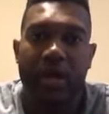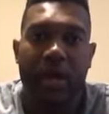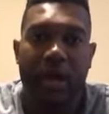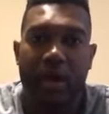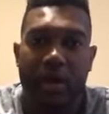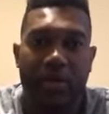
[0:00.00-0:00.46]

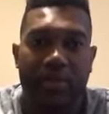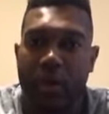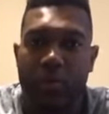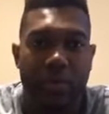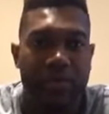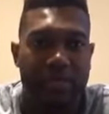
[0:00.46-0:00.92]
uh,
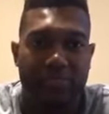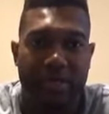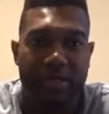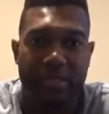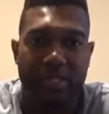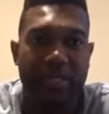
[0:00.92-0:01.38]
that wasn't
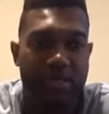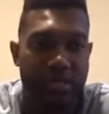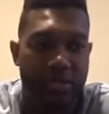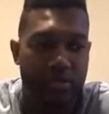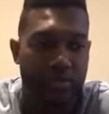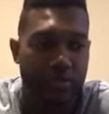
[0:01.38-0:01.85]
being
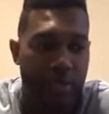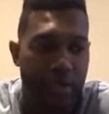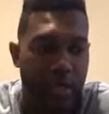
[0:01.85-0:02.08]
intended to.